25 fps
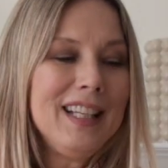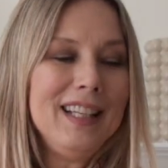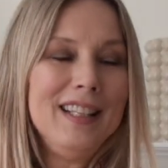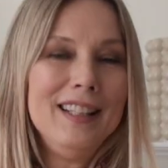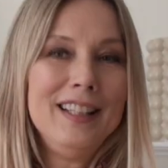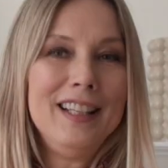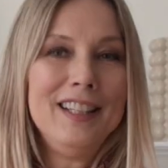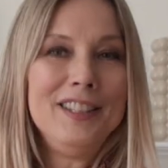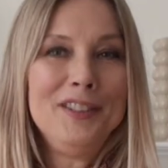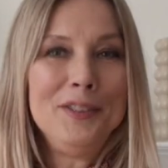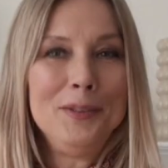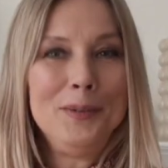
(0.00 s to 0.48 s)

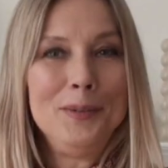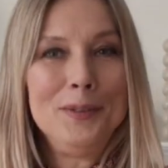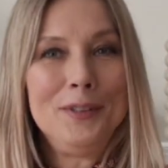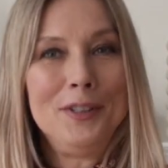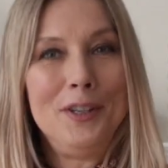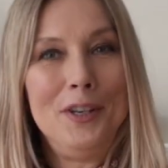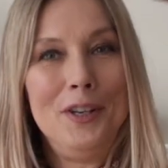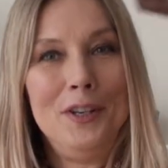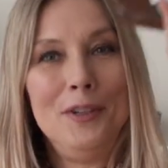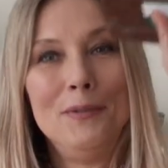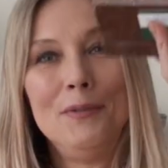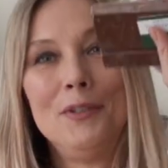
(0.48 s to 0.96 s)
There's
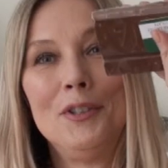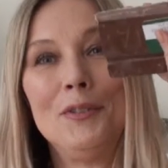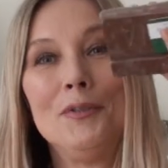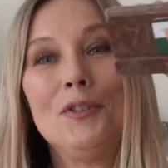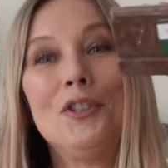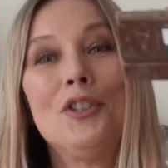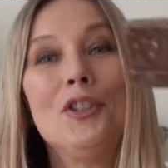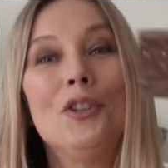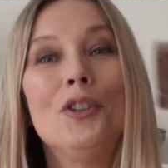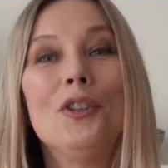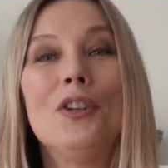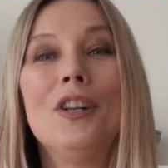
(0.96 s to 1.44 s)
also loads of
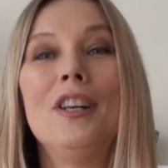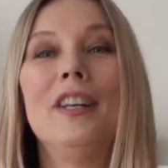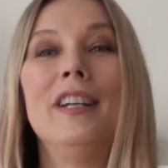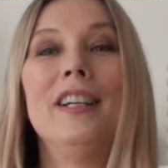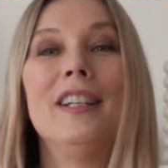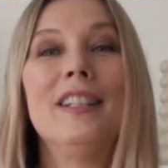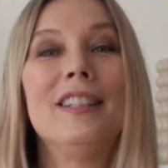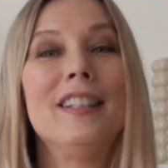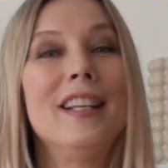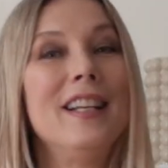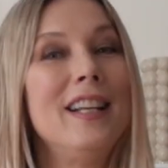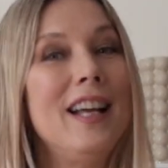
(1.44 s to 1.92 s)

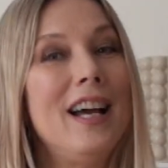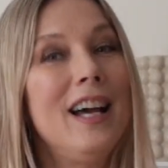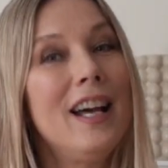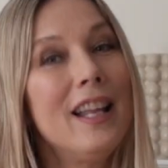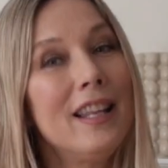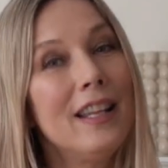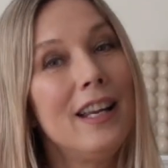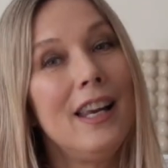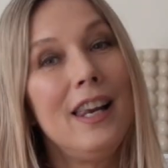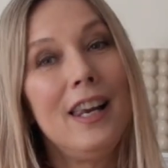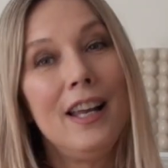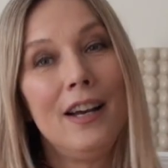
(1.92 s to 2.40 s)
chocolate and
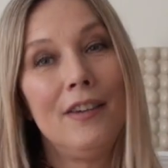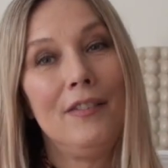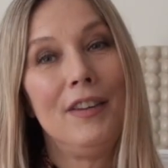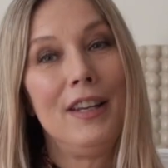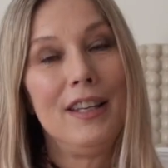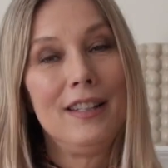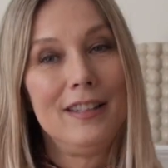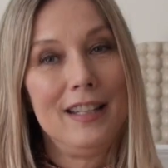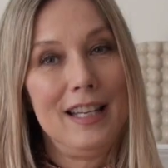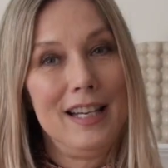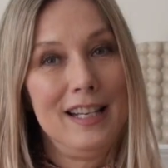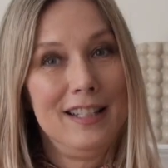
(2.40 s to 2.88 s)
other lovely
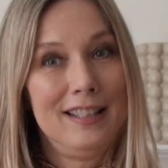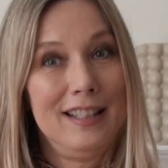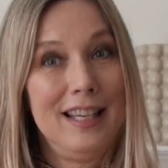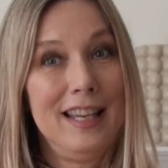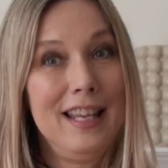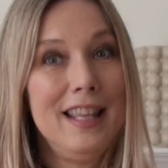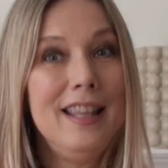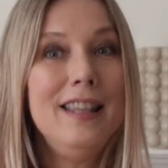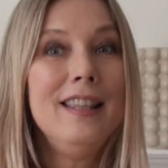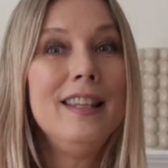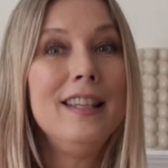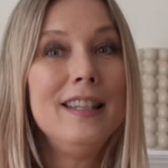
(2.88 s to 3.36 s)
things
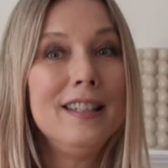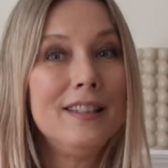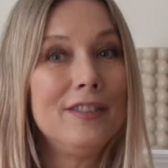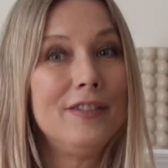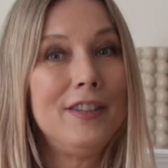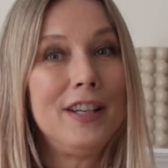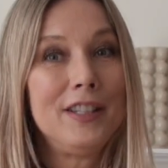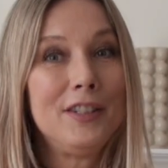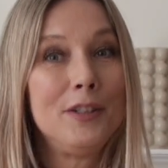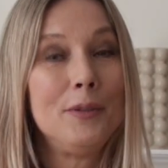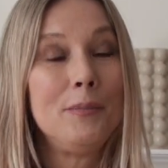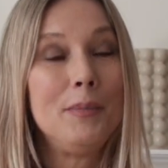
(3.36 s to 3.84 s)
in this
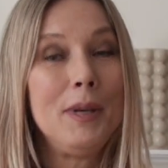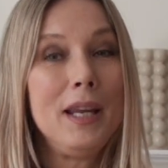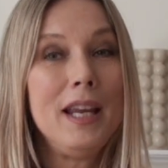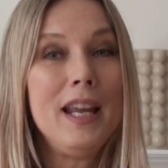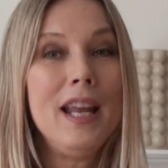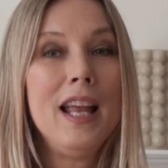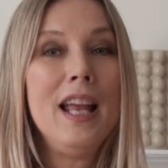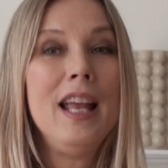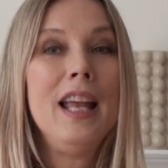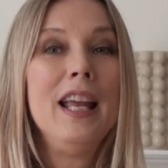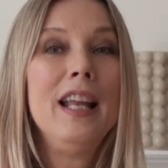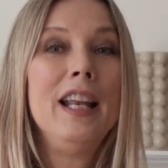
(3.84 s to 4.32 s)
recipe.
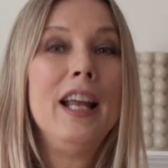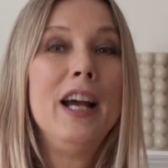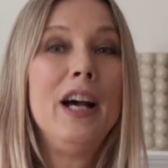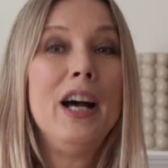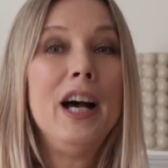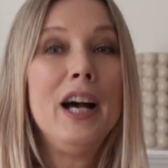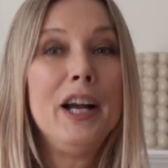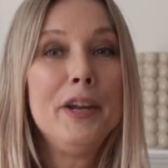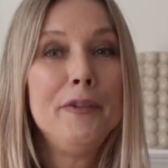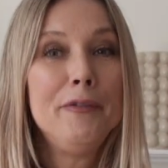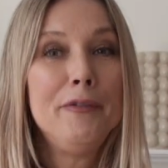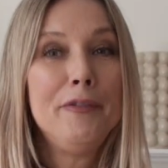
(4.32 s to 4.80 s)

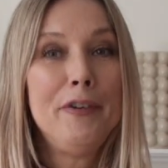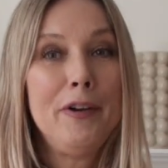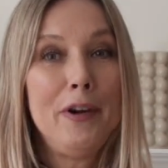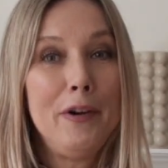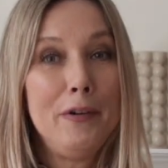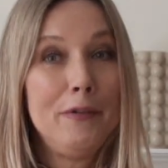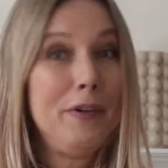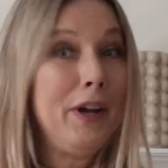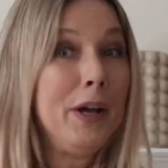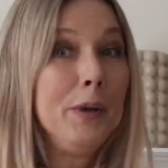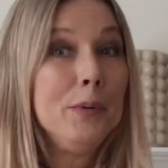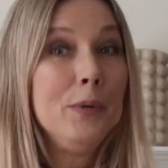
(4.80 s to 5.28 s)
Now I
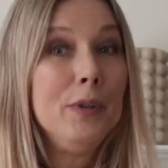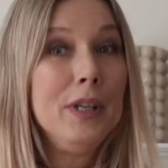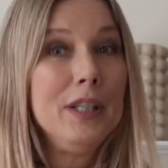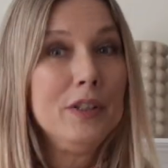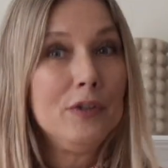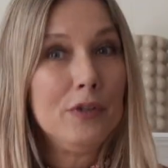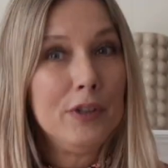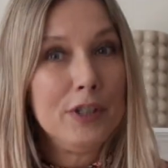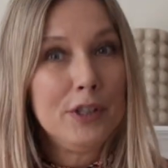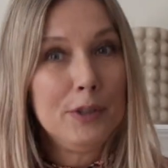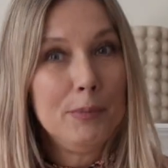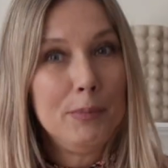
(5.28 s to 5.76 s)
found
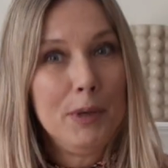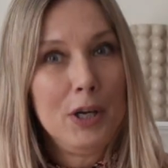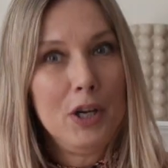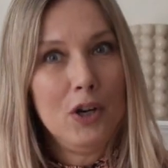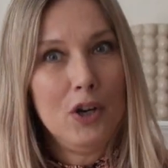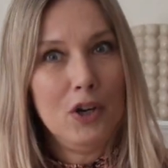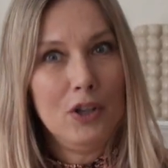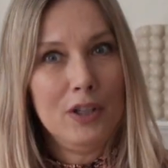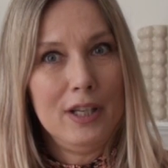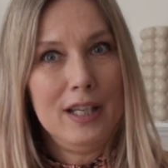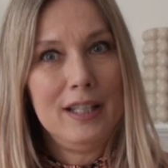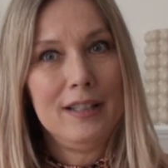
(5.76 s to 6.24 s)
this recipe
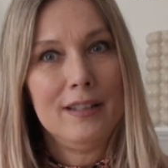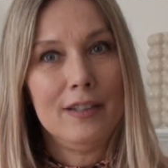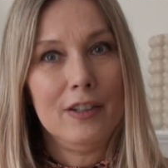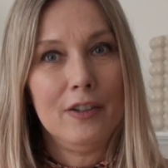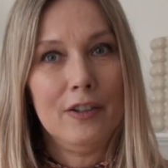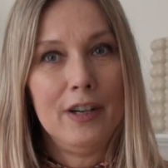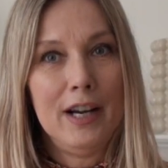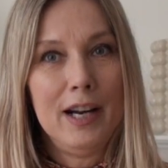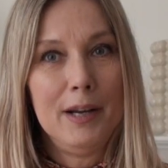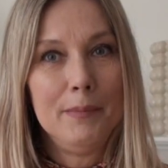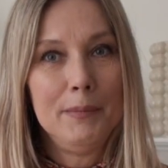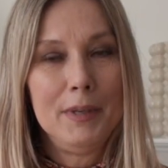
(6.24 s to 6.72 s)
on
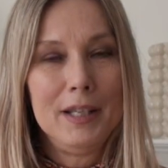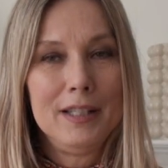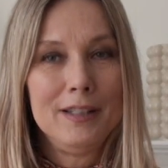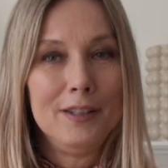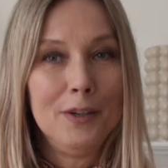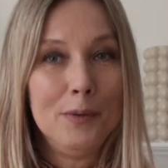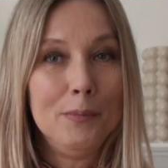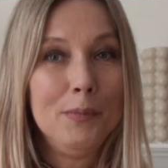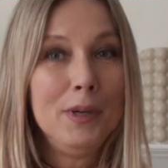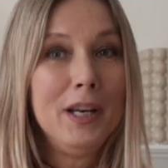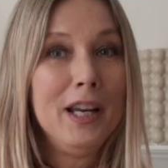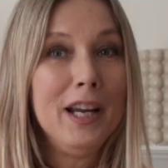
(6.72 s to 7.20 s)
Instagram. There's
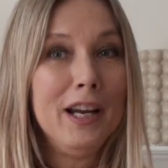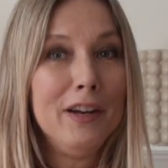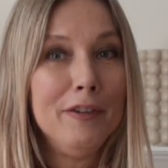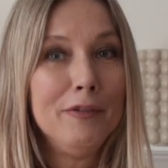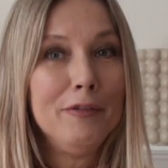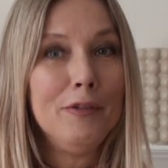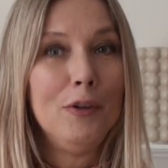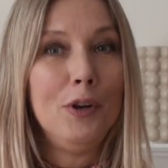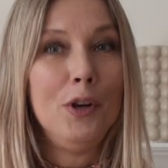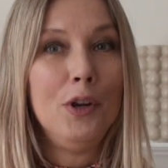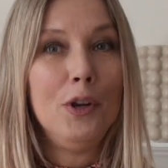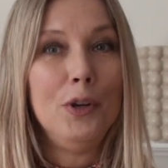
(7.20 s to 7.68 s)
somebody I
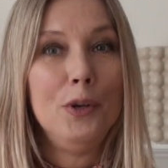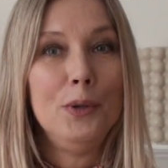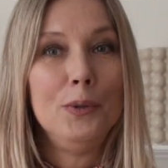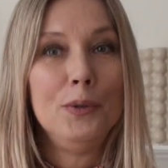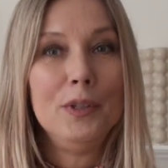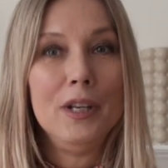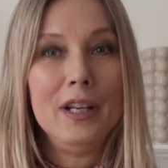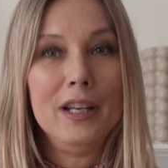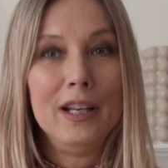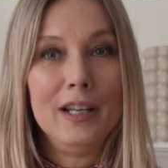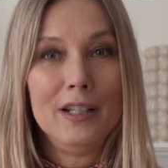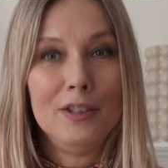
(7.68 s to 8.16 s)
followed
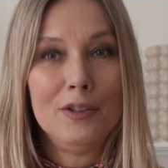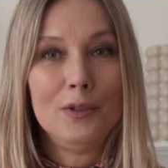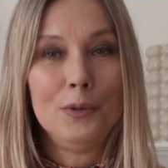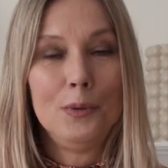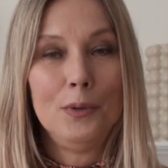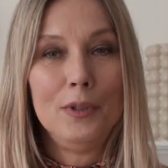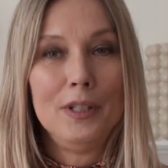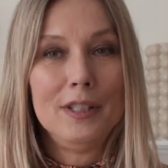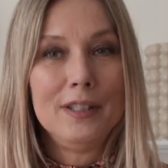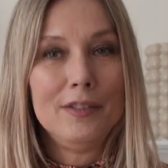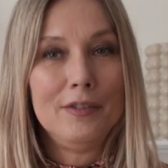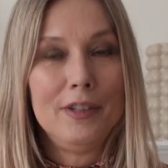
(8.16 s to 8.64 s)
and I saw
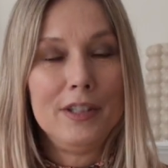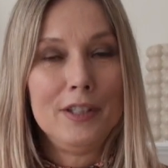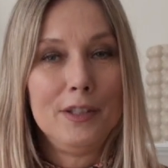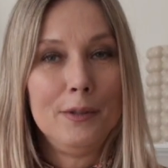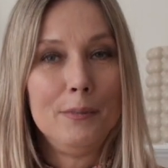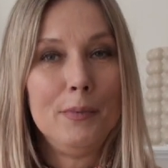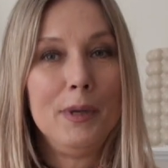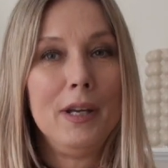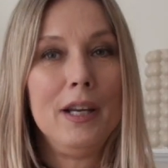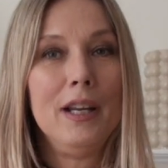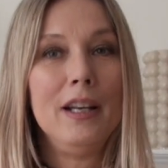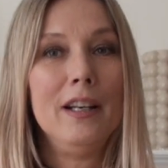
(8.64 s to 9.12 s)
this
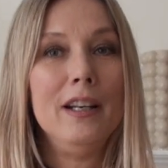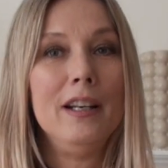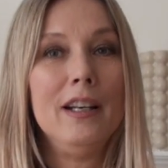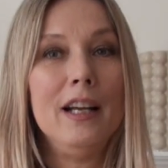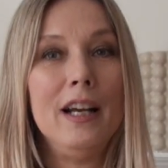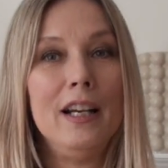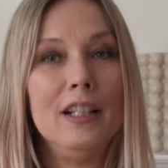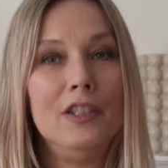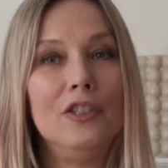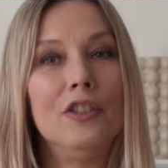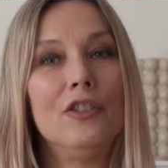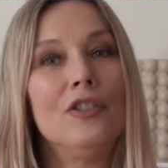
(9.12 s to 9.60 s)
recipe and
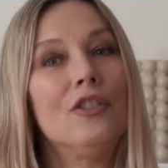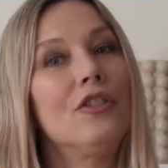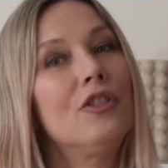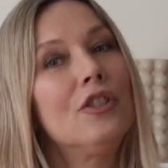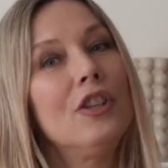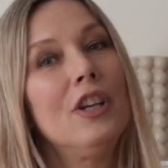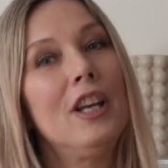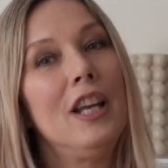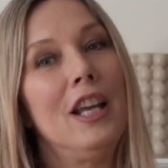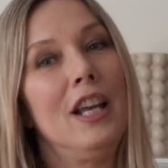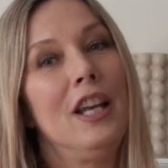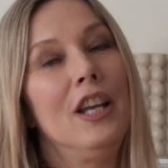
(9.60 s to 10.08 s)
I just
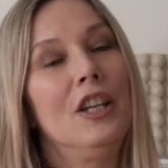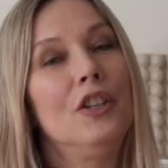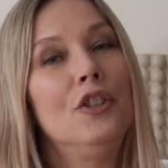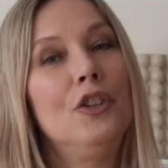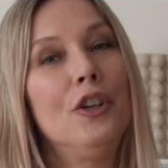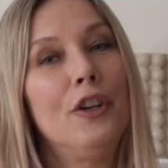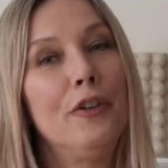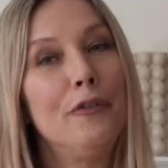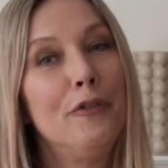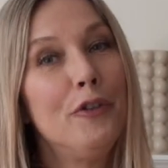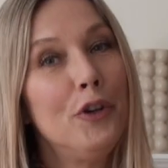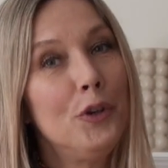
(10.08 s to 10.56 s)

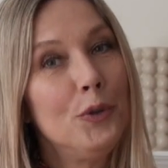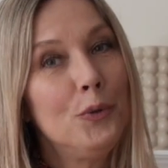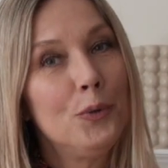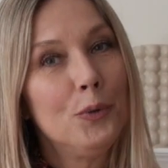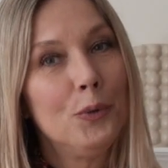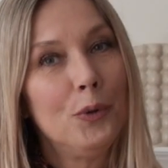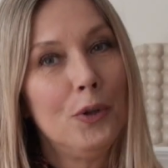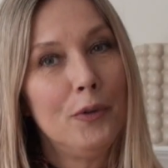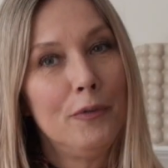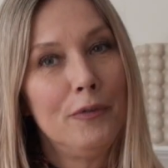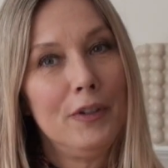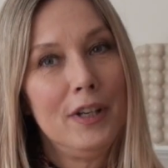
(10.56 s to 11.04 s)
took a photo
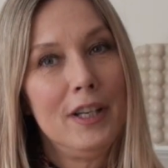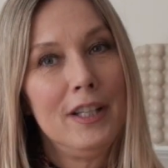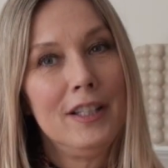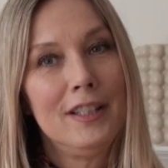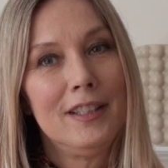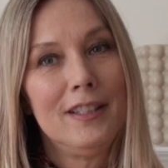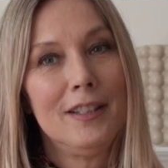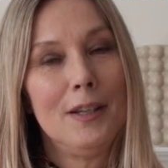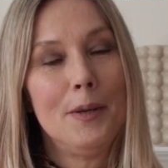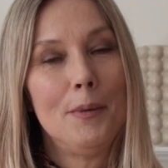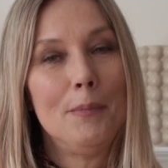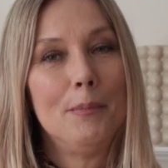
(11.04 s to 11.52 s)
of
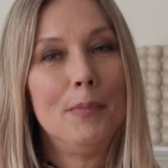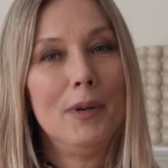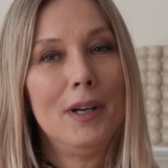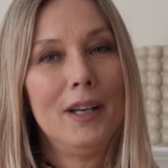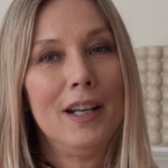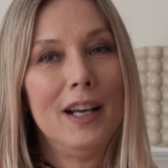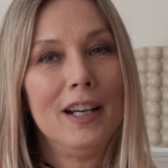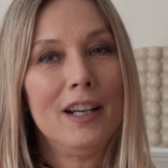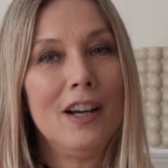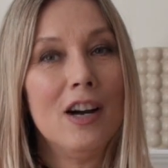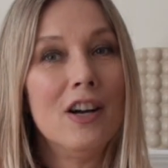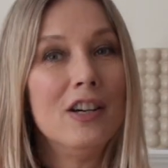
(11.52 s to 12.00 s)
it, but
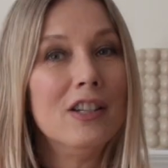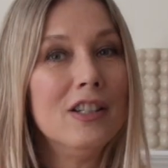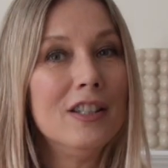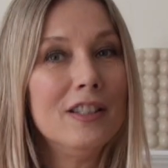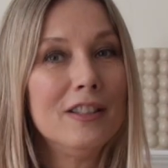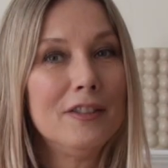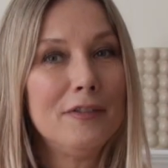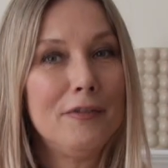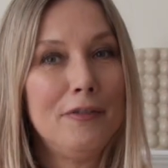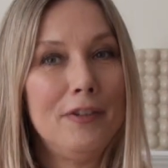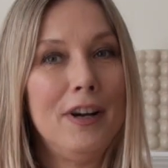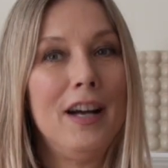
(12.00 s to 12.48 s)
I
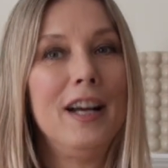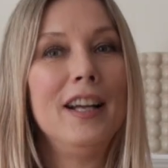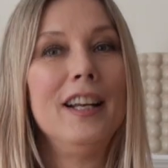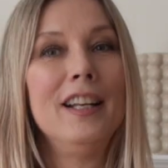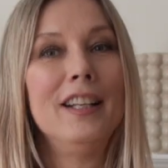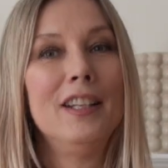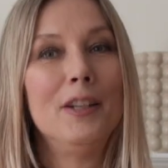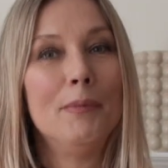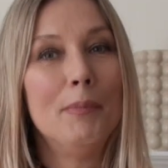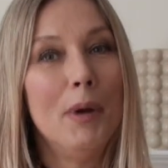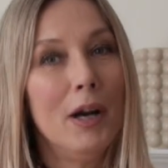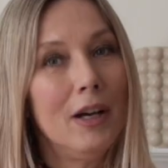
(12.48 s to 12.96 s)
can't
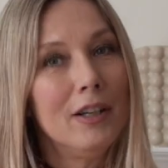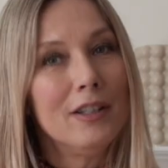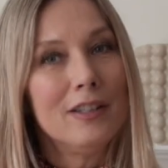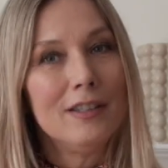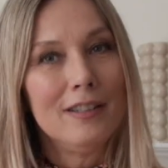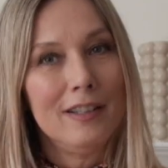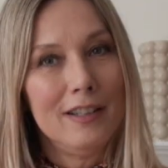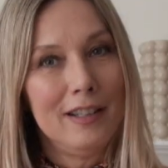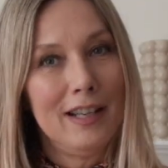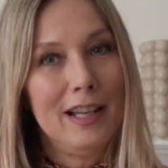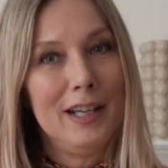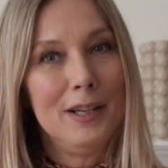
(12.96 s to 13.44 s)
find the
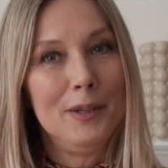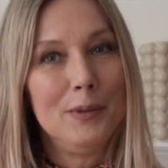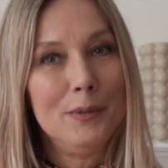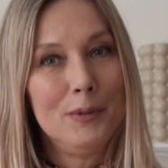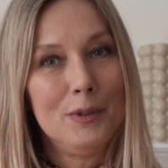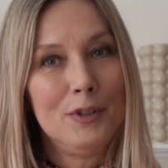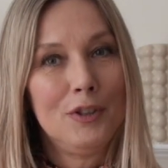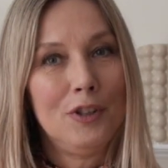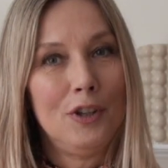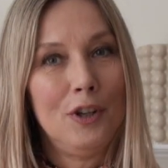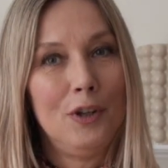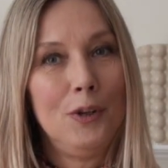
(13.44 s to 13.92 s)
person now.
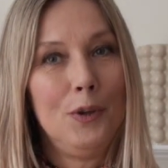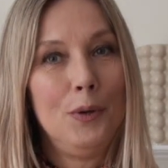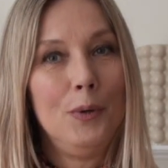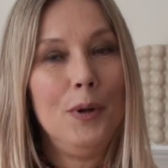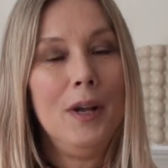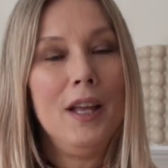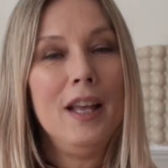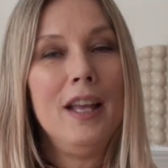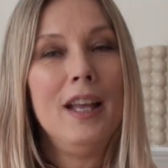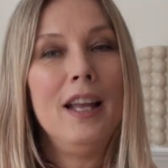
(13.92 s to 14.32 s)
So